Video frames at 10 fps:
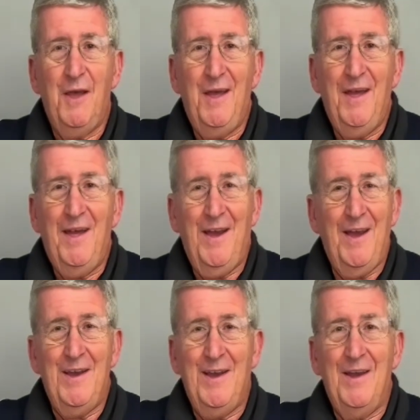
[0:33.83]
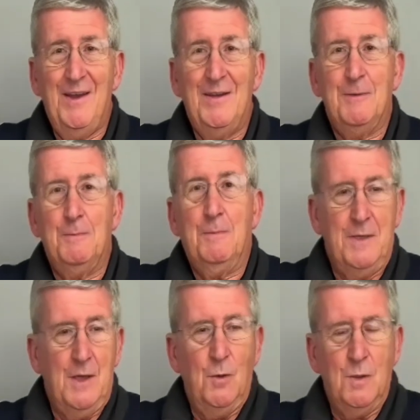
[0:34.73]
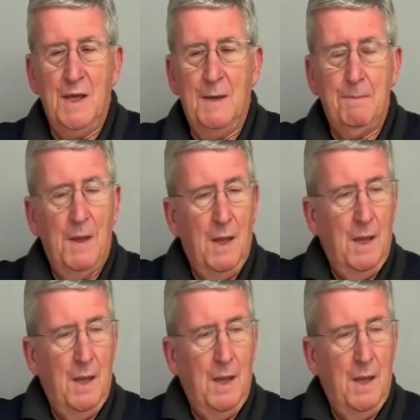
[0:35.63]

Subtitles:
That was the old hip, the non-robotic.